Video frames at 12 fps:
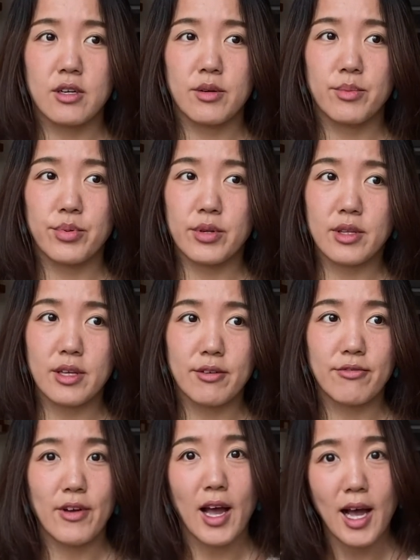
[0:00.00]
breathing
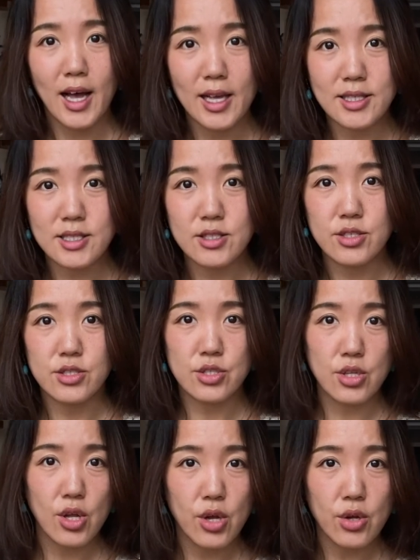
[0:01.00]
fast,
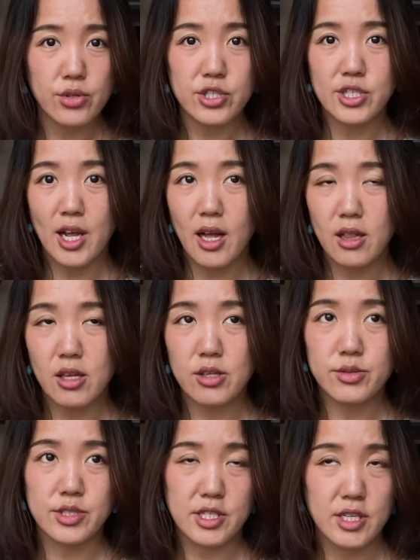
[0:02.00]
slow, shallow,
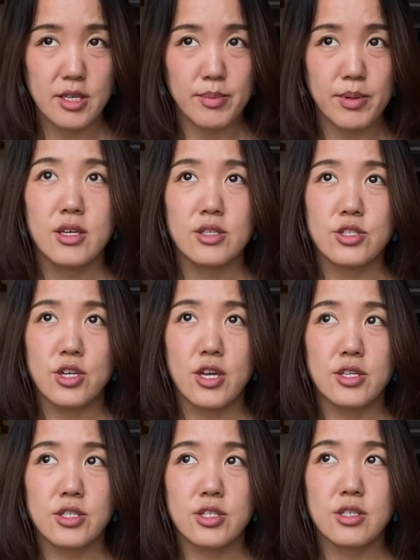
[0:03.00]
deep,
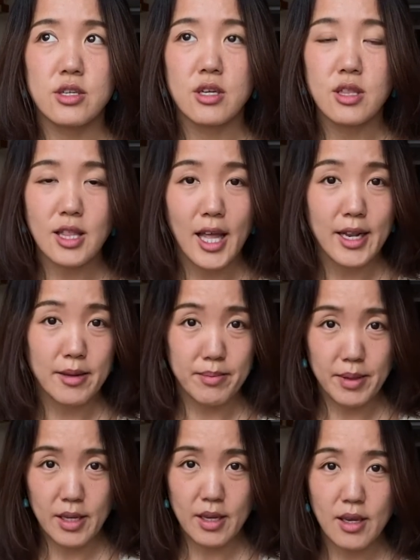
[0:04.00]
just let it
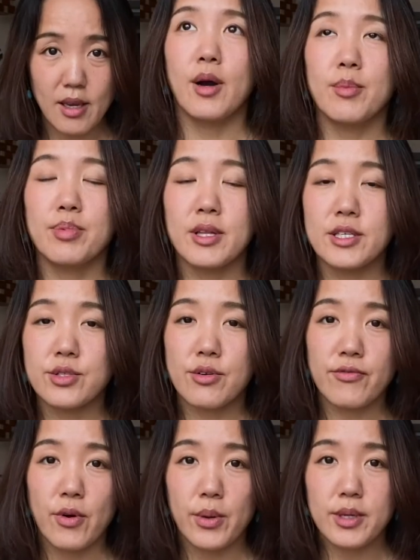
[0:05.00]
be. Place your
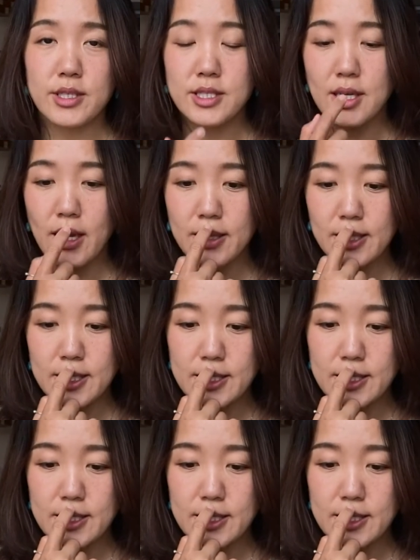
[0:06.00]
focus on this